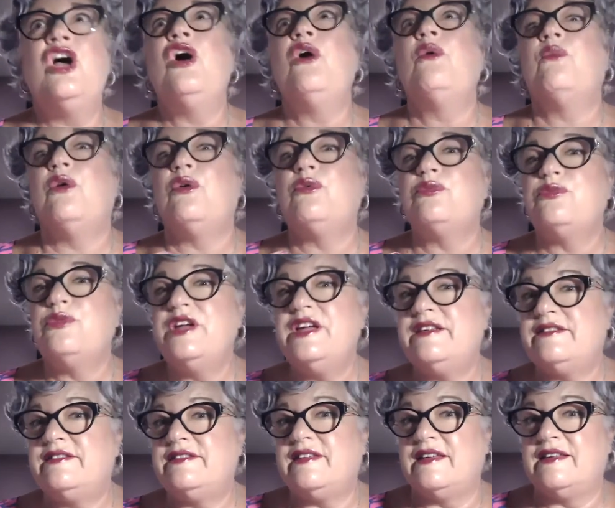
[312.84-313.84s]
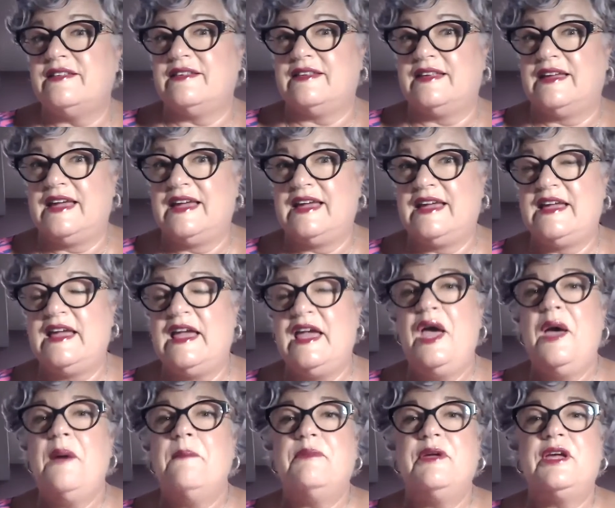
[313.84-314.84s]
Well, recently,
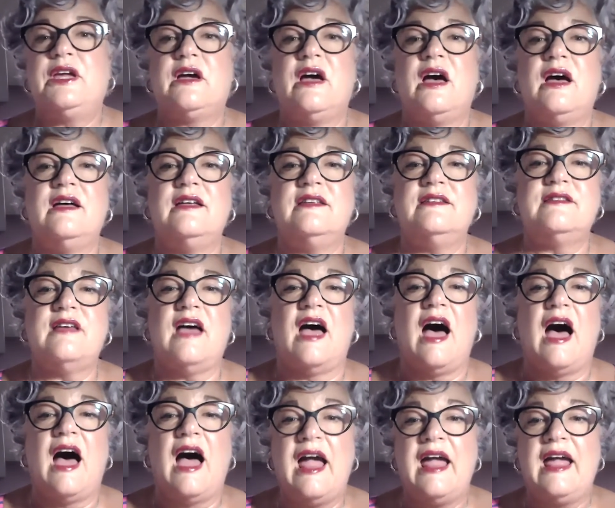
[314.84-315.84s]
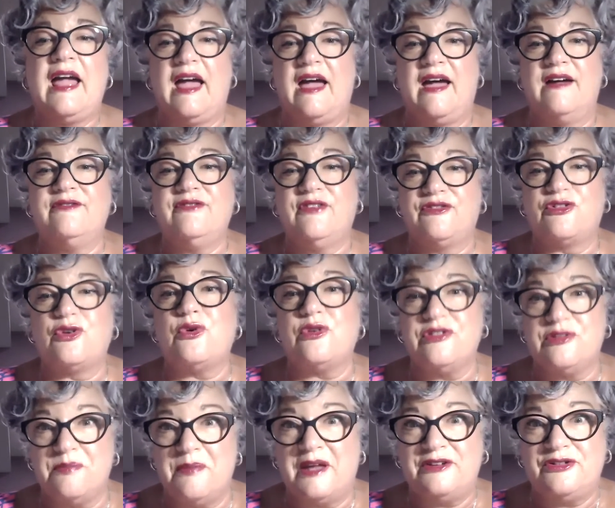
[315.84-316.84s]
because I have, of
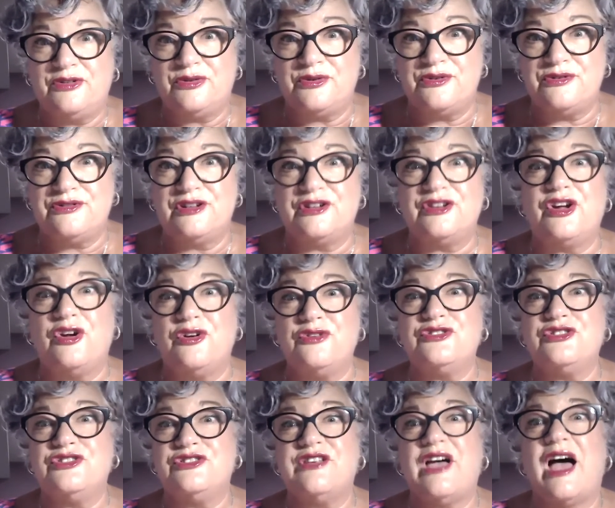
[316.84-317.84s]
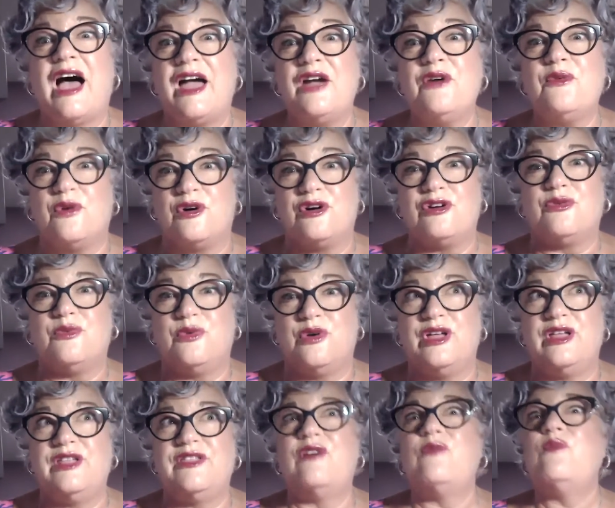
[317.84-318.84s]
course, mentors and coaches I work
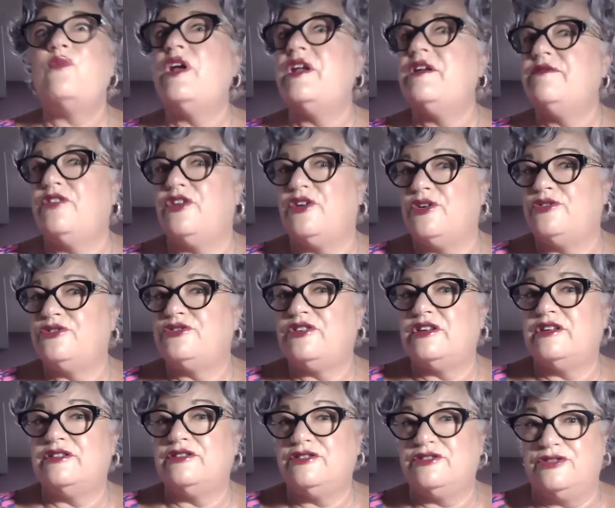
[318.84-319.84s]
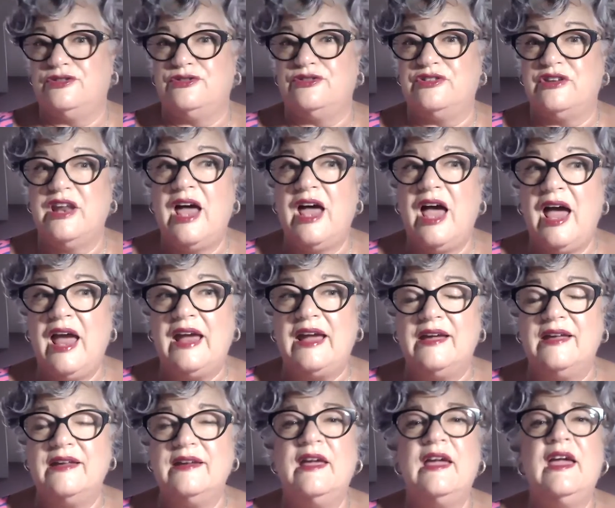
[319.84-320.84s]
with, and one of those is Susan
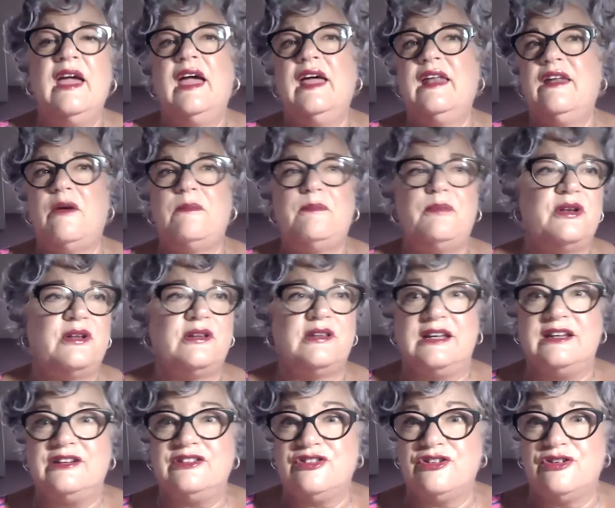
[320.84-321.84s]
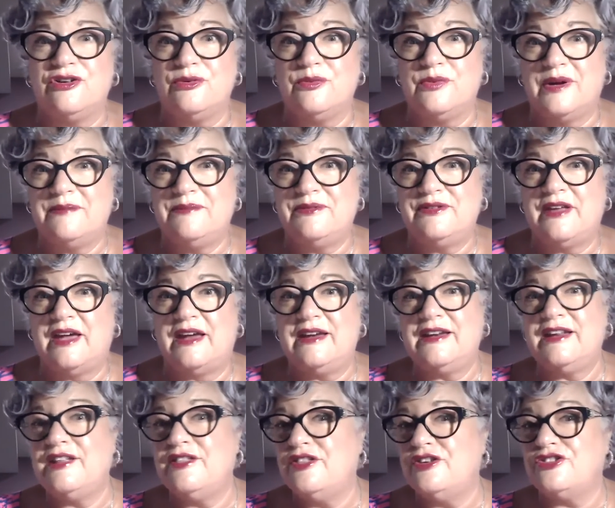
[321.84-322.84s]
Hyatt. And I'll put a link to her website
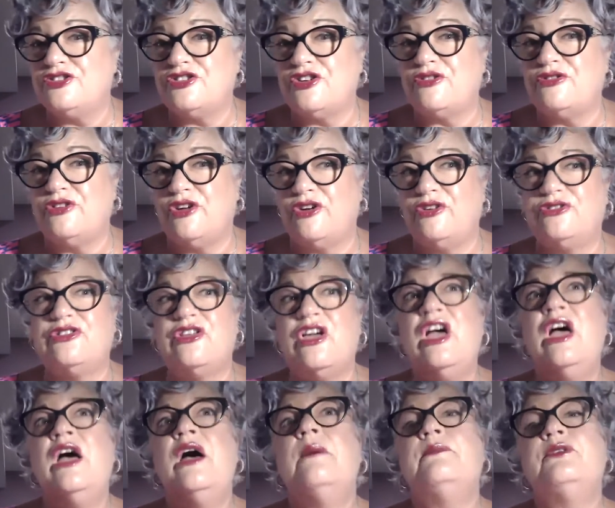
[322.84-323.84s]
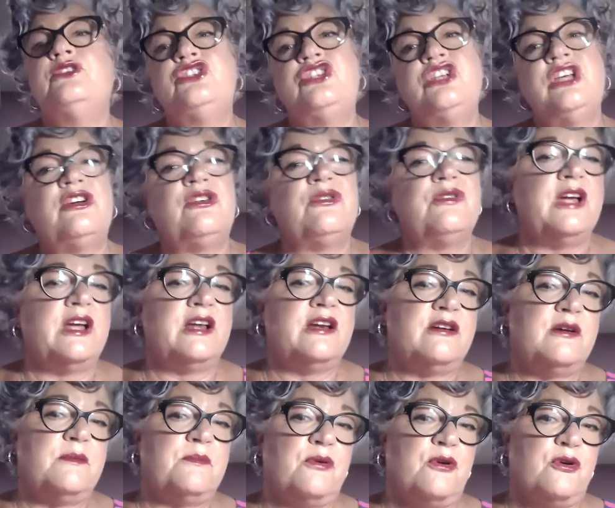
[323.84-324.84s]
in the show notes. But she created
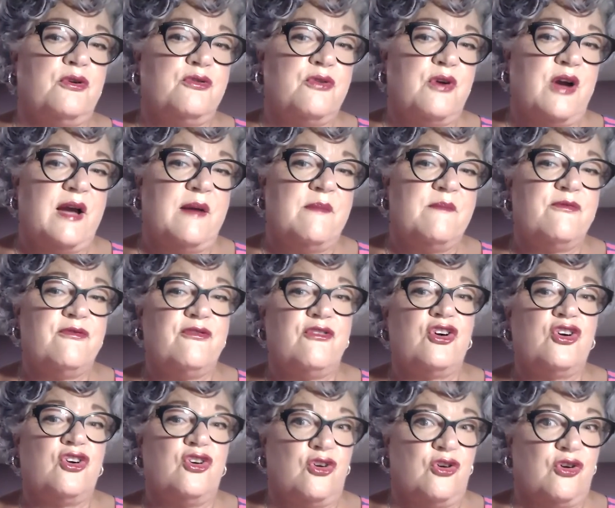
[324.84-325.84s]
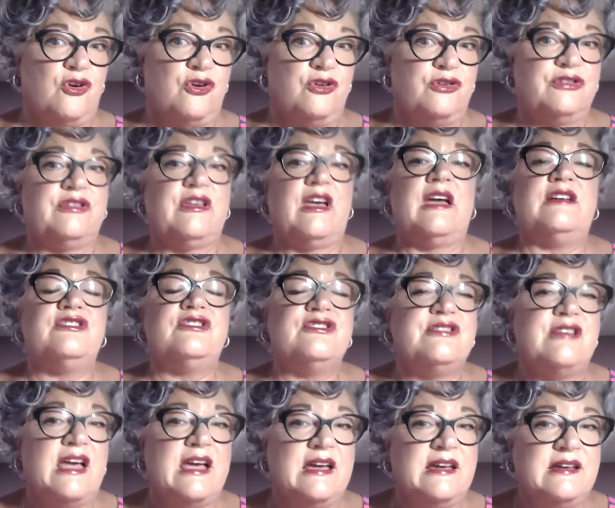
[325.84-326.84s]
a program for girls ages
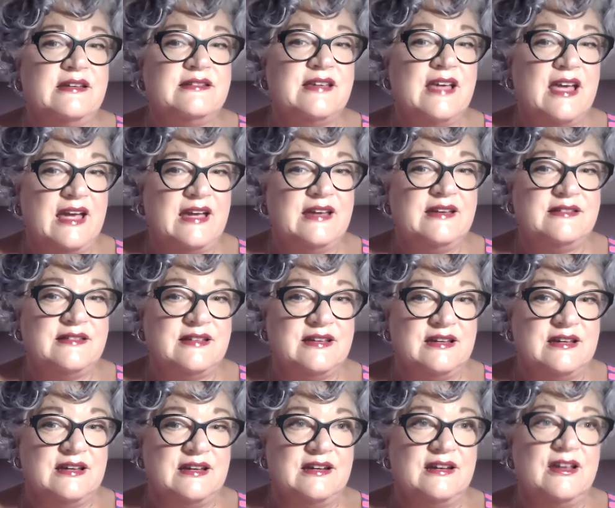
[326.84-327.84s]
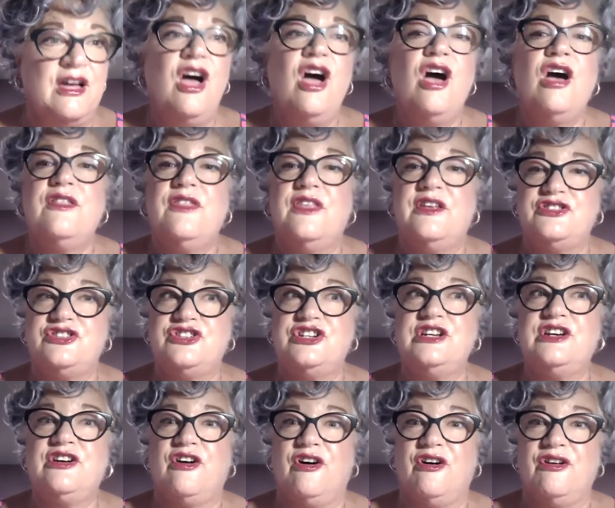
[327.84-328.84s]
8 to 18 that she
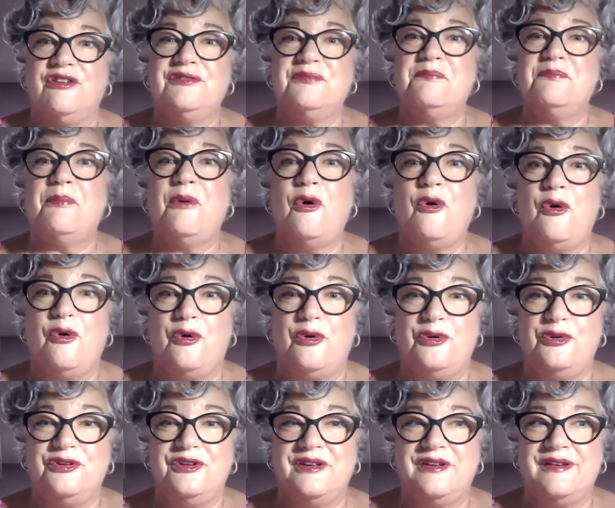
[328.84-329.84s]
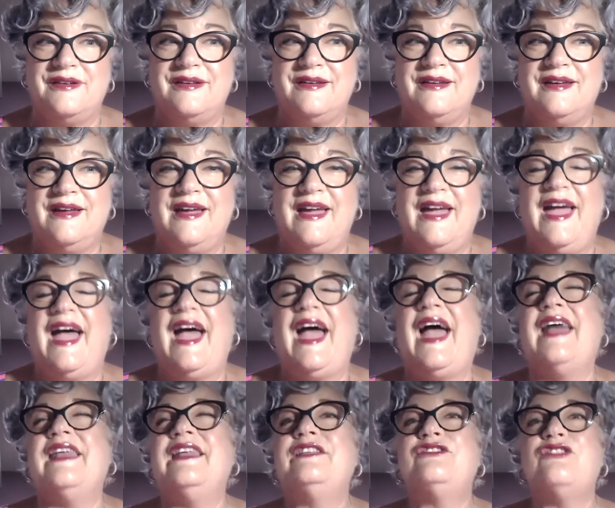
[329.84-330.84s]
calls Bold.
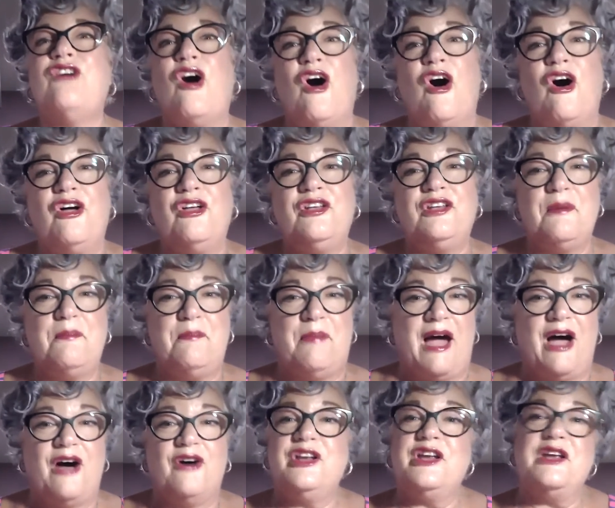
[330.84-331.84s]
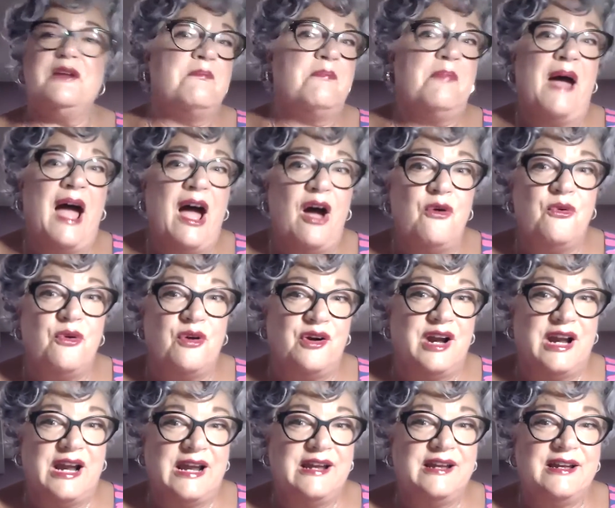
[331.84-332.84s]
And it's all about
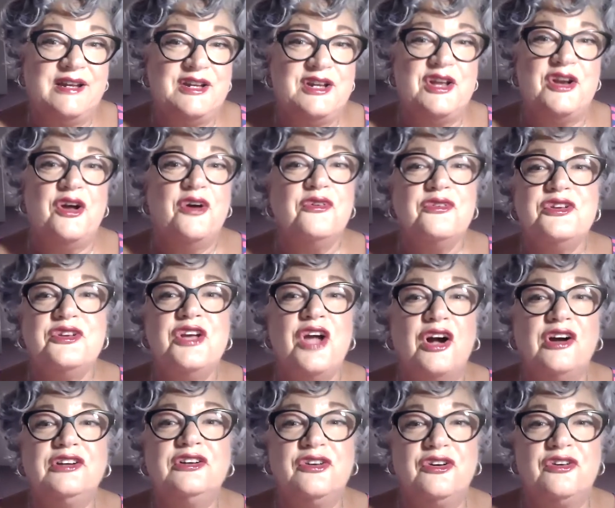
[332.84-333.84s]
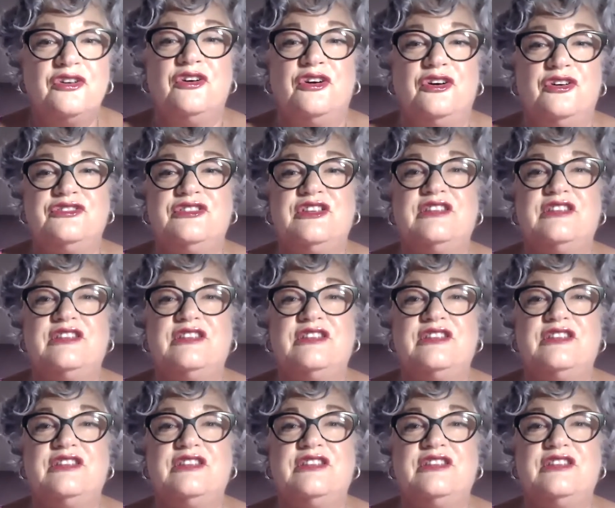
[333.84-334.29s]
empowering, young girls.